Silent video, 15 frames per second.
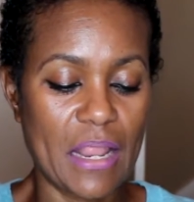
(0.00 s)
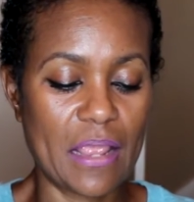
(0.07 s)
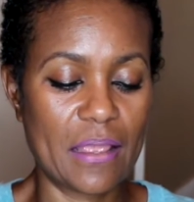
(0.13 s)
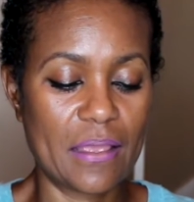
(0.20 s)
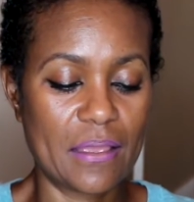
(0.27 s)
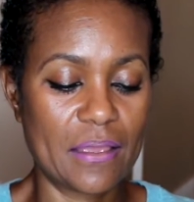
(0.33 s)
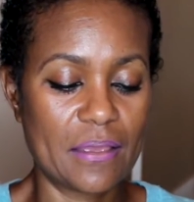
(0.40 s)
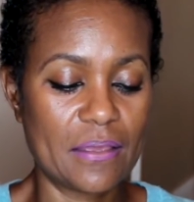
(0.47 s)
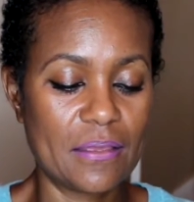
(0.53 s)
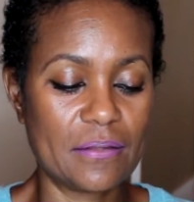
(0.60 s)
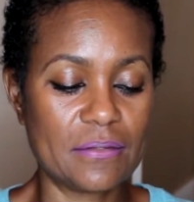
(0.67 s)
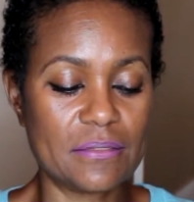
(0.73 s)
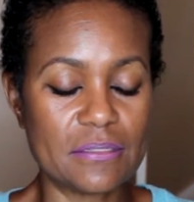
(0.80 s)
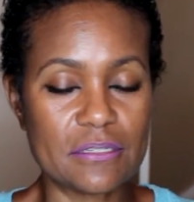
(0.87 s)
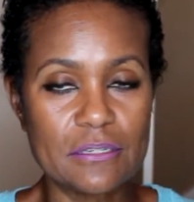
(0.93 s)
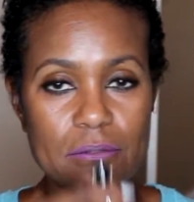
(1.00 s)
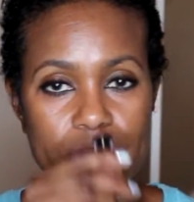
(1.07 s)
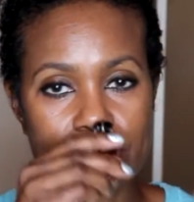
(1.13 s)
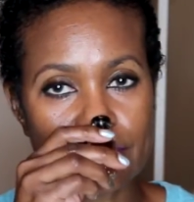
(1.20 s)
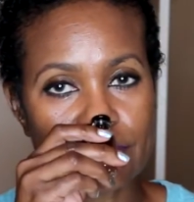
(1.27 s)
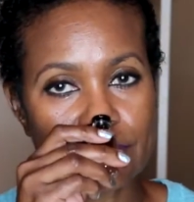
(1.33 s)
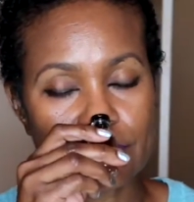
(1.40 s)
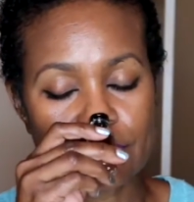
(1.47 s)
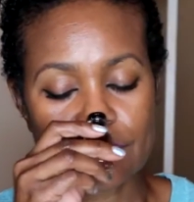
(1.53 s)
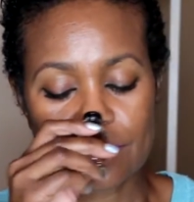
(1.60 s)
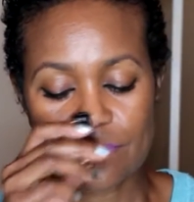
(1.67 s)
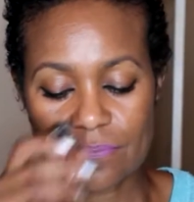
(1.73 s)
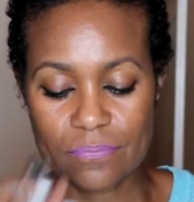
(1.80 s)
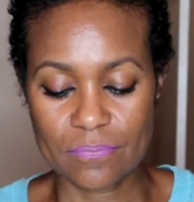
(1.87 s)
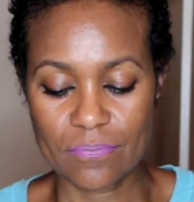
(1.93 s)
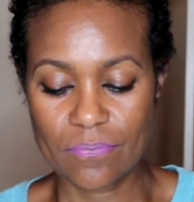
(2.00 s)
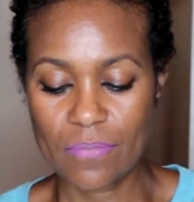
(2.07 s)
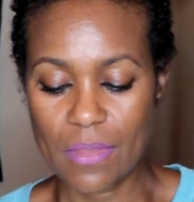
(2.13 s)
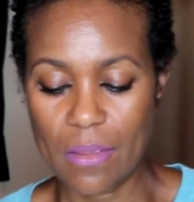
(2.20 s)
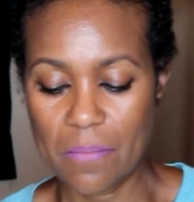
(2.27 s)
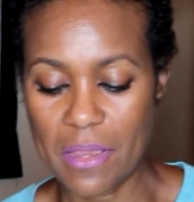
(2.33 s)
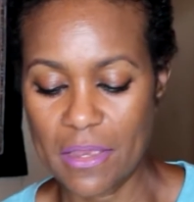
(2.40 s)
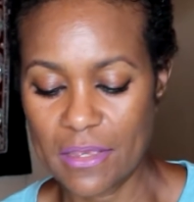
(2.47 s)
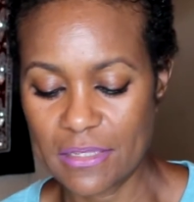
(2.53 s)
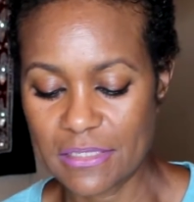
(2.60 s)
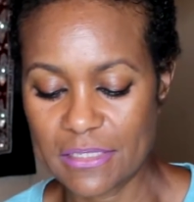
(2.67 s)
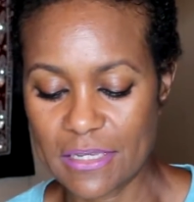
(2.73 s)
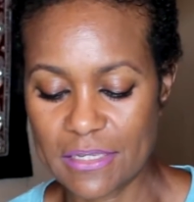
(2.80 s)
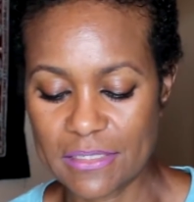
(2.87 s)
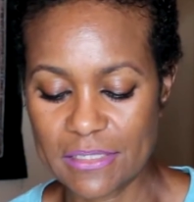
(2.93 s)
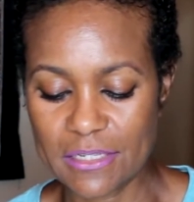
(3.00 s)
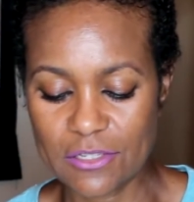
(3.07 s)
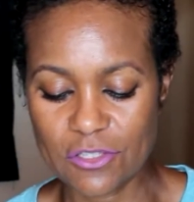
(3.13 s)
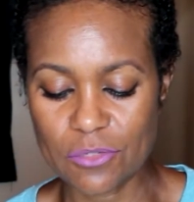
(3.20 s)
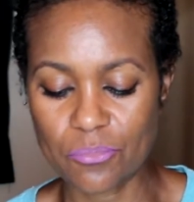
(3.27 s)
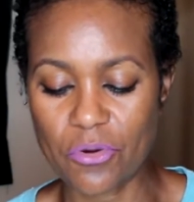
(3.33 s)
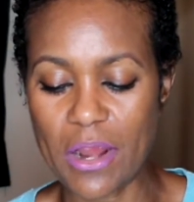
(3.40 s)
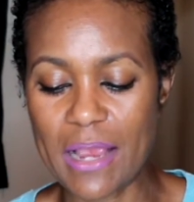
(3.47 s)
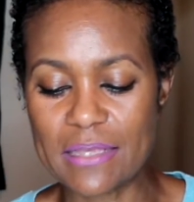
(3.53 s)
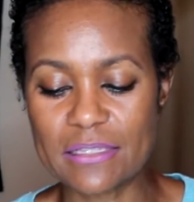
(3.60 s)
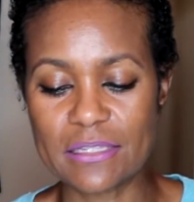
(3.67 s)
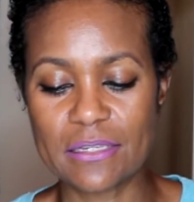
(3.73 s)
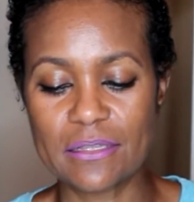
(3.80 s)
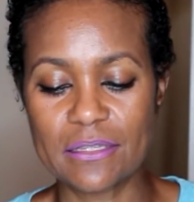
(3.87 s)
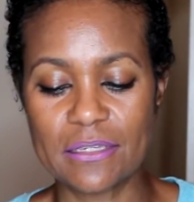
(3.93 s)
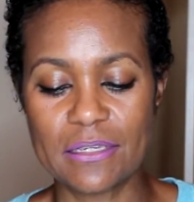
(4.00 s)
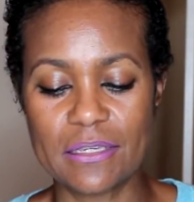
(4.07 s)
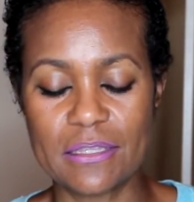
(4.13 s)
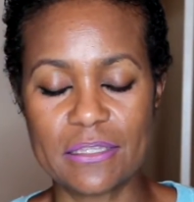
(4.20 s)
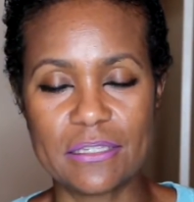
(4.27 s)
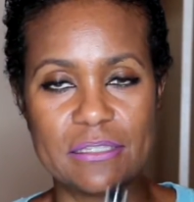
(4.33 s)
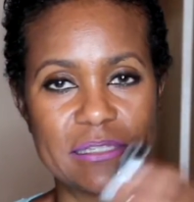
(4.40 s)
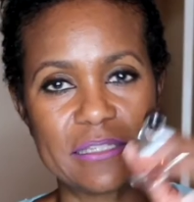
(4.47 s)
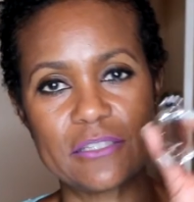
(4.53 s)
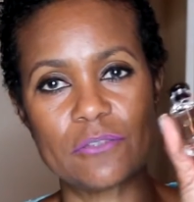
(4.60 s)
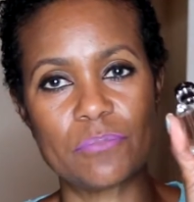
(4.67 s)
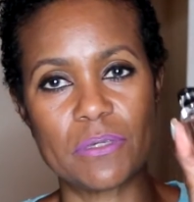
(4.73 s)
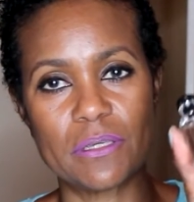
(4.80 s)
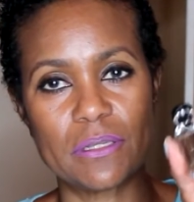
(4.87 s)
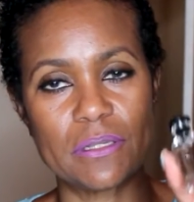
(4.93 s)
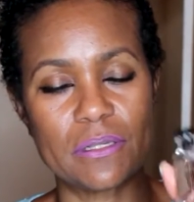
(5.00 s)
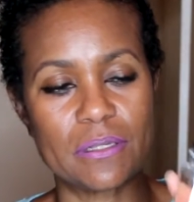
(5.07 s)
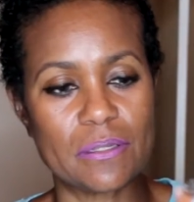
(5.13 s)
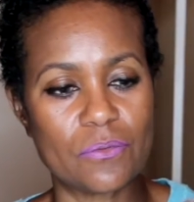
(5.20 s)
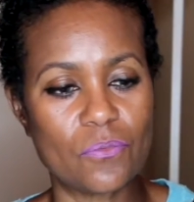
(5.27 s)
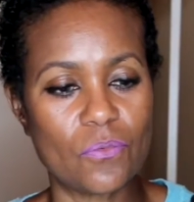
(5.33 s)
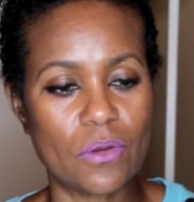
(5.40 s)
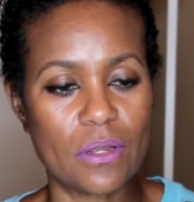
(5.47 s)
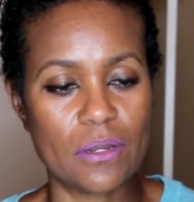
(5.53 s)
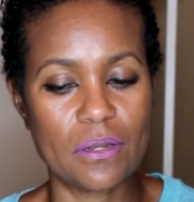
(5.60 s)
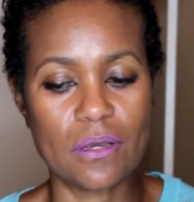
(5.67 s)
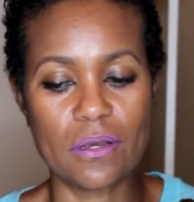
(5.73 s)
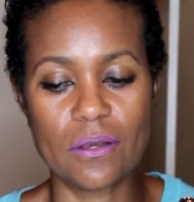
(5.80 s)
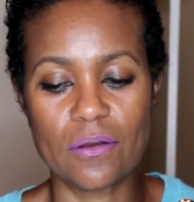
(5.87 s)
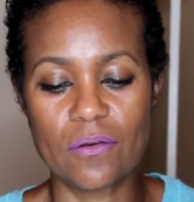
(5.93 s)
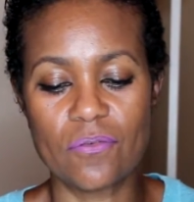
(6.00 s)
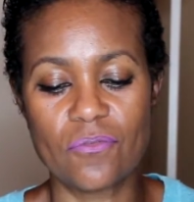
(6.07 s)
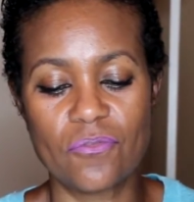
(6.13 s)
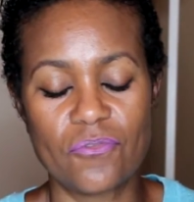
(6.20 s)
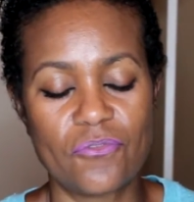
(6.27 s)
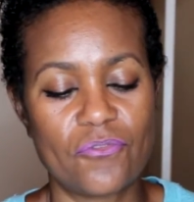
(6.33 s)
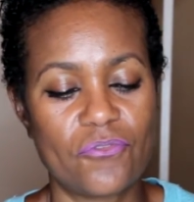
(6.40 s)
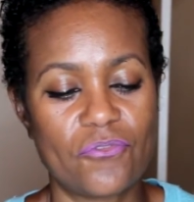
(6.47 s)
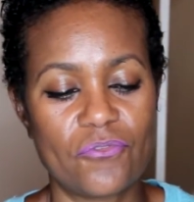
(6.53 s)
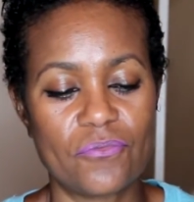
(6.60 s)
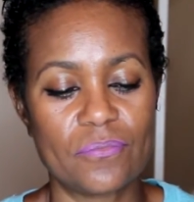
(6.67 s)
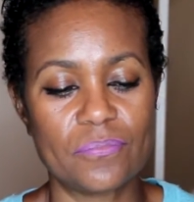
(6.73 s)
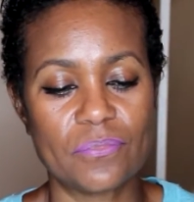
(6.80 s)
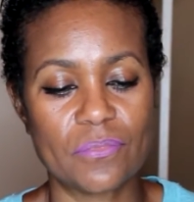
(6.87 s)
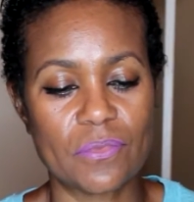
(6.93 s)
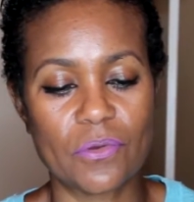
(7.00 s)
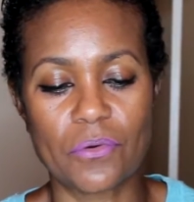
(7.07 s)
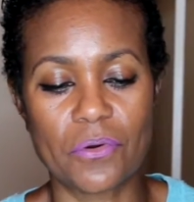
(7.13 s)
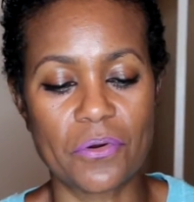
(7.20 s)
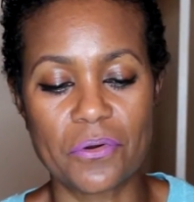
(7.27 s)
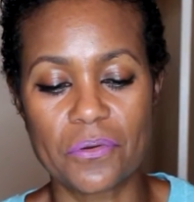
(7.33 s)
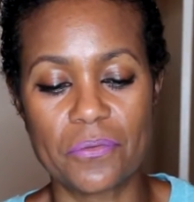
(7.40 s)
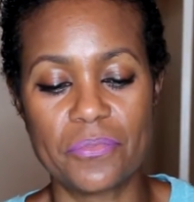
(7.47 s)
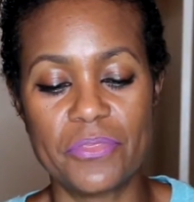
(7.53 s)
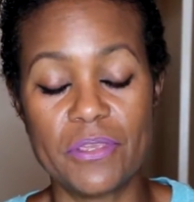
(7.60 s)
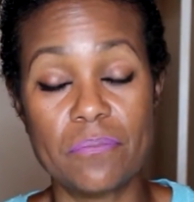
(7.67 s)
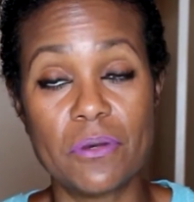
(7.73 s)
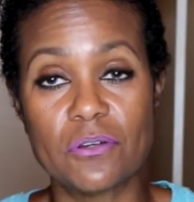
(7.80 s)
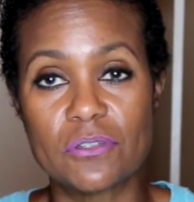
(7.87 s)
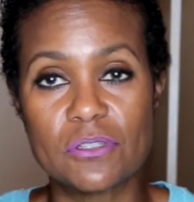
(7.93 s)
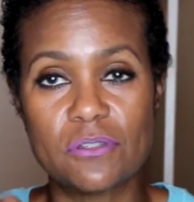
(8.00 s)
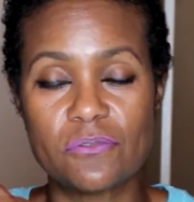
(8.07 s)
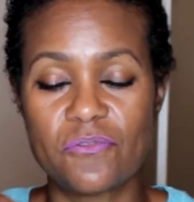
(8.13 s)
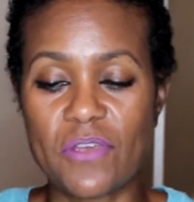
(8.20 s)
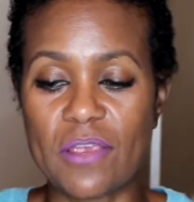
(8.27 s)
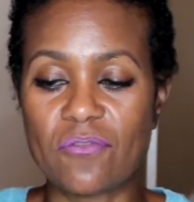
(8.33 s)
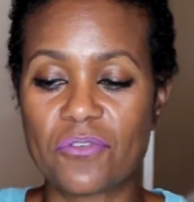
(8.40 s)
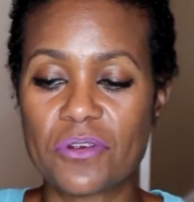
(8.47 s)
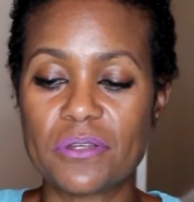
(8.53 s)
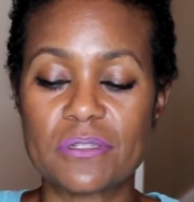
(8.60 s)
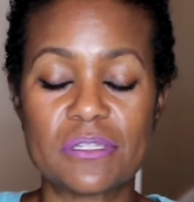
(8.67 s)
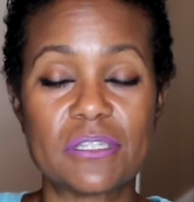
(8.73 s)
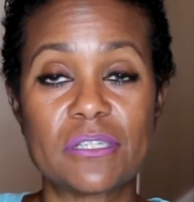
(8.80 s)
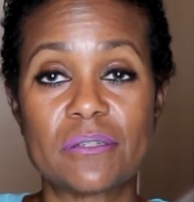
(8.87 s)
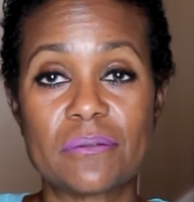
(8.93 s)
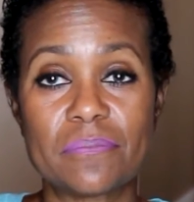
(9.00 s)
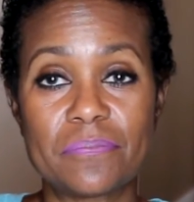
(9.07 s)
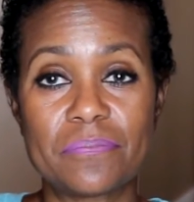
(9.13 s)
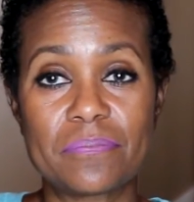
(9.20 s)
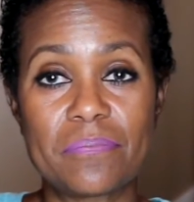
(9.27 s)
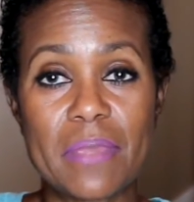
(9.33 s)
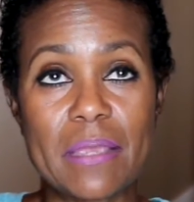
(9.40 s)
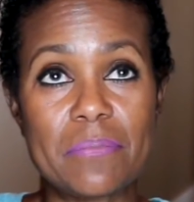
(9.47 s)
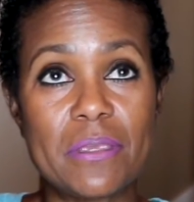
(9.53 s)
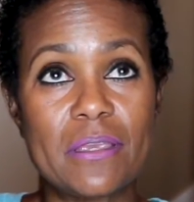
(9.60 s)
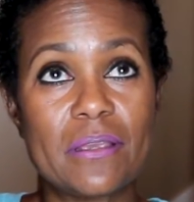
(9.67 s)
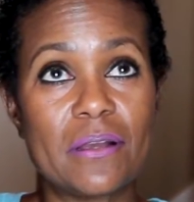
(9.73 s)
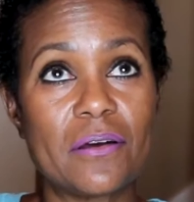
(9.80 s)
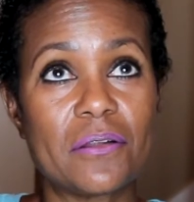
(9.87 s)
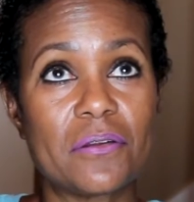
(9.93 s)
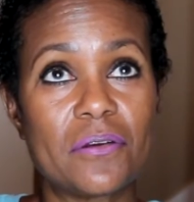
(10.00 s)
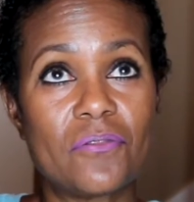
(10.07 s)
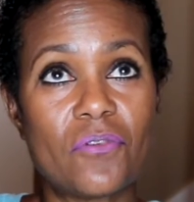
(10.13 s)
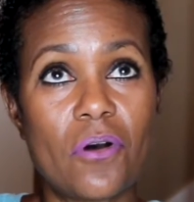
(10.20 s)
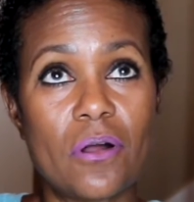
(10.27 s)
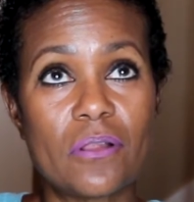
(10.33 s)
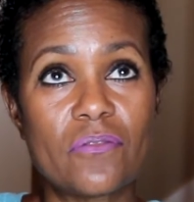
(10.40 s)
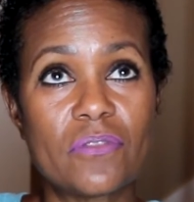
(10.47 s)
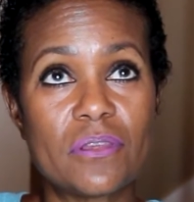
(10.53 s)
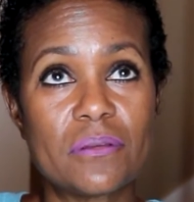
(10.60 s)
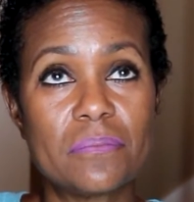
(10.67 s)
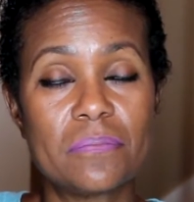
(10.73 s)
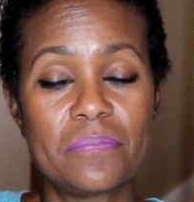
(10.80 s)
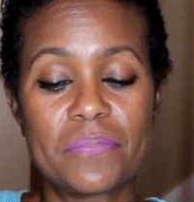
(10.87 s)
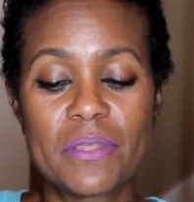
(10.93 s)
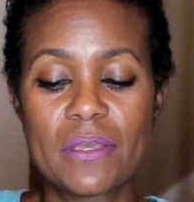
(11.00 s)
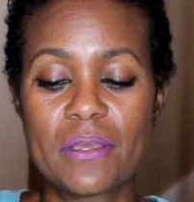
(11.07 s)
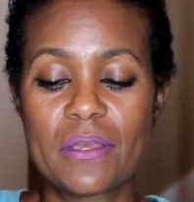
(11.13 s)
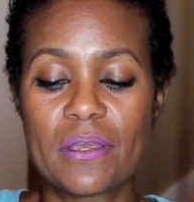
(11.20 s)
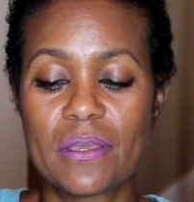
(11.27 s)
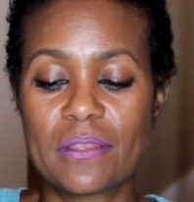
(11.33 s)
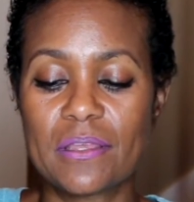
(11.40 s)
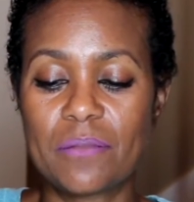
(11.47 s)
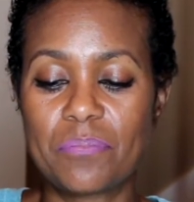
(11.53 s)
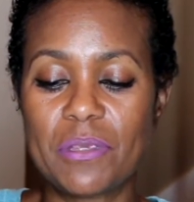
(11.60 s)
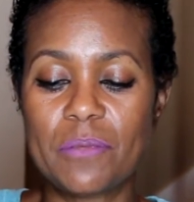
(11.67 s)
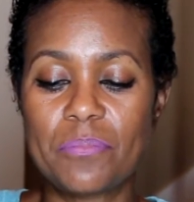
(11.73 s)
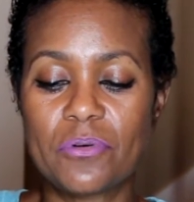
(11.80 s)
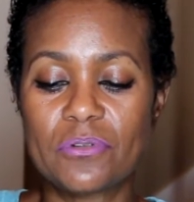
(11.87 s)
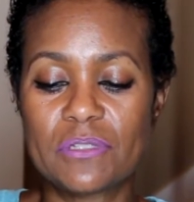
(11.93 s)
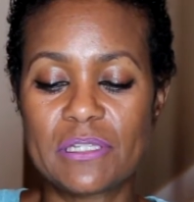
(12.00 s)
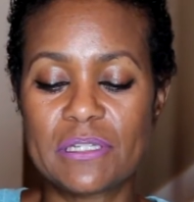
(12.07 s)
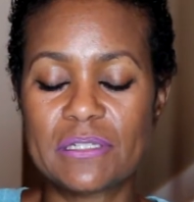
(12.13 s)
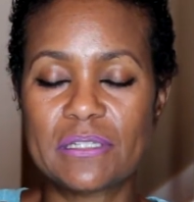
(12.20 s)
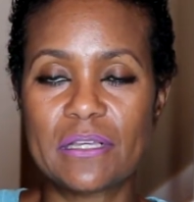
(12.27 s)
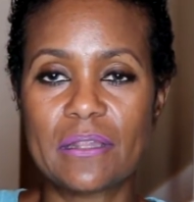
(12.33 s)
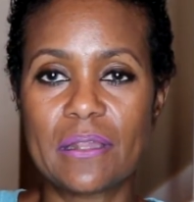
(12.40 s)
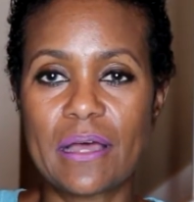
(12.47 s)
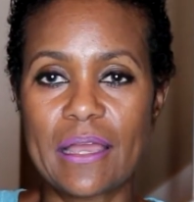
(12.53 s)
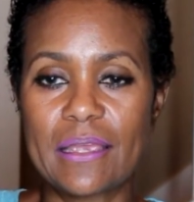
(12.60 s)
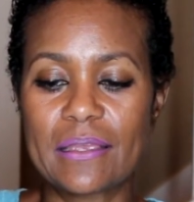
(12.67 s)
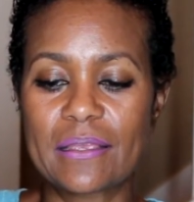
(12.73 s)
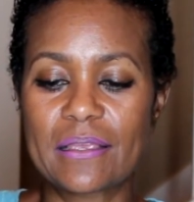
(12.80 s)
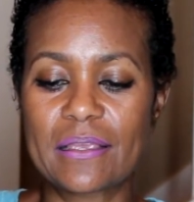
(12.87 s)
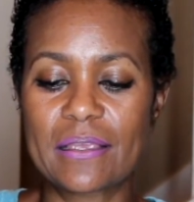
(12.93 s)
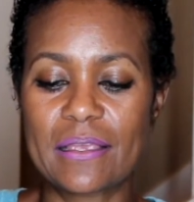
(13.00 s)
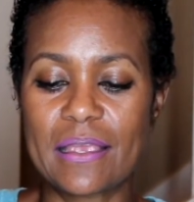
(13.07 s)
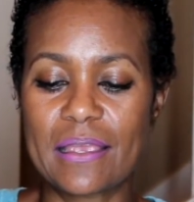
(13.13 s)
And my essay said, surprisingly, this has been one of, or the most favorite, maybe, of all of them, that people tend to like.